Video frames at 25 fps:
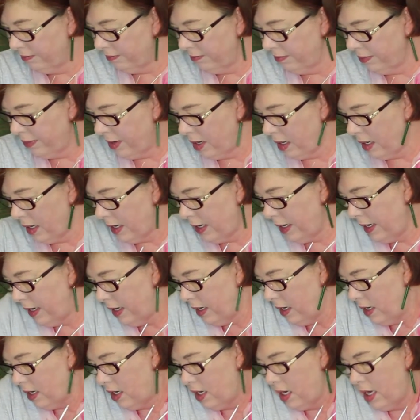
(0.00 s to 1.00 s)

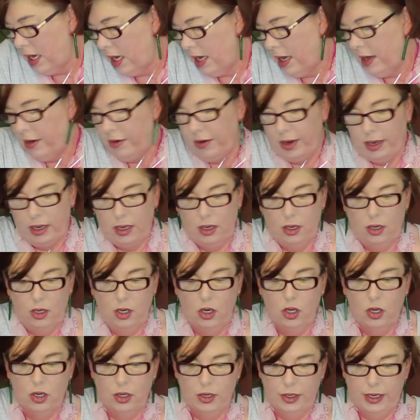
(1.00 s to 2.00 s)
by Erica
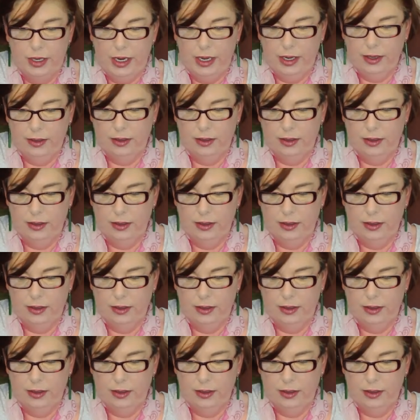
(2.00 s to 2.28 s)
Luda.